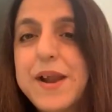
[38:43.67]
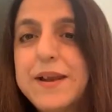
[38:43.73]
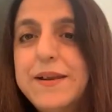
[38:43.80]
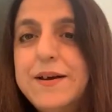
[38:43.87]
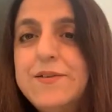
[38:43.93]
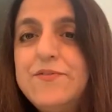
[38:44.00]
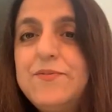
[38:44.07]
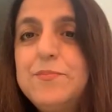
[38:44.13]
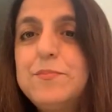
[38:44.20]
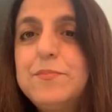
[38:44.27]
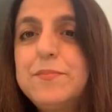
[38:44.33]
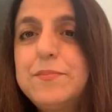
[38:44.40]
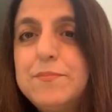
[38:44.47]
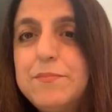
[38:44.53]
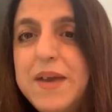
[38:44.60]
Pranav,
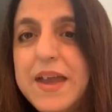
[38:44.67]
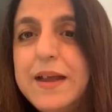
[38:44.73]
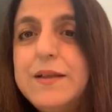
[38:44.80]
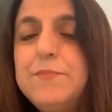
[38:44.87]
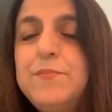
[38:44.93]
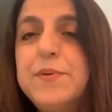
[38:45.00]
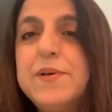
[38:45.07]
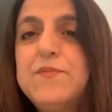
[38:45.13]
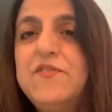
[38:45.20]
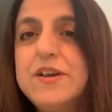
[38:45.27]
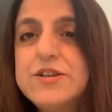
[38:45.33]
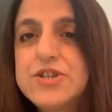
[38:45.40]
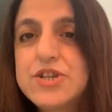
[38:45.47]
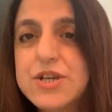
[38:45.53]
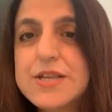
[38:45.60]
male
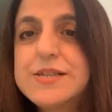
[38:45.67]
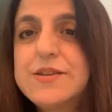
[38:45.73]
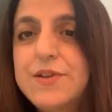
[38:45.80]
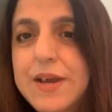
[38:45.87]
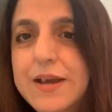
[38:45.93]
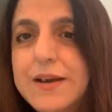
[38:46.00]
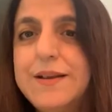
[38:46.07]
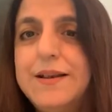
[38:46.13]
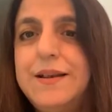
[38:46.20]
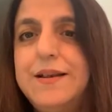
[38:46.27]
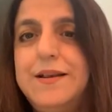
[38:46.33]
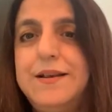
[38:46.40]
privilege is real.